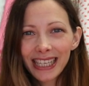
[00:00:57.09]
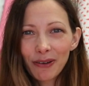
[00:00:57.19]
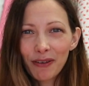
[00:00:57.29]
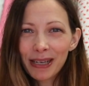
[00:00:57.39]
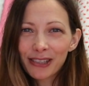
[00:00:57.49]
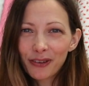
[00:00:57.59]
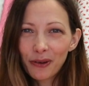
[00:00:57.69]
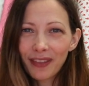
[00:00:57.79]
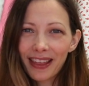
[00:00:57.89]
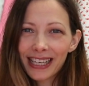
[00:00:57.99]
Now I've made a
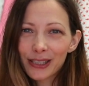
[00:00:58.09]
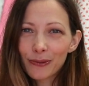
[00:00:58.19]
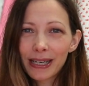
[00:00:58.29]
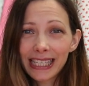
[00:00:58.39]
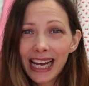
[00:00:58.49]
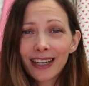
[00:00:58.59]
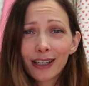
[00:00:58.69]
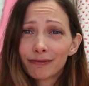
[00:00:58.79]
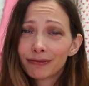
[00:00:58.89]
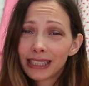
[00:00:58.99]
few of their things already and I
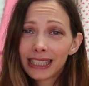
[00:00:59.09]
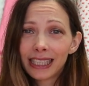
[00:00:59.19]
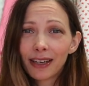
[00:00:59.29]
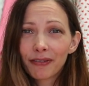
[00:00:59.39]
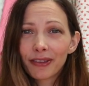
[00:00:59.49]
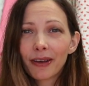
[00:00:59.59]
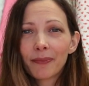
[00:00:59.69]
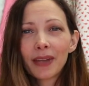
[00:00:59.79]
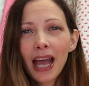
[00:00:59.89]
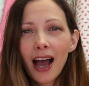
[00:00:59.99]
really love
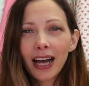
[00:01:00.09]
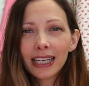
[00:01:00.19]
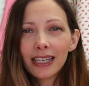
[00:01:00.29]
them. I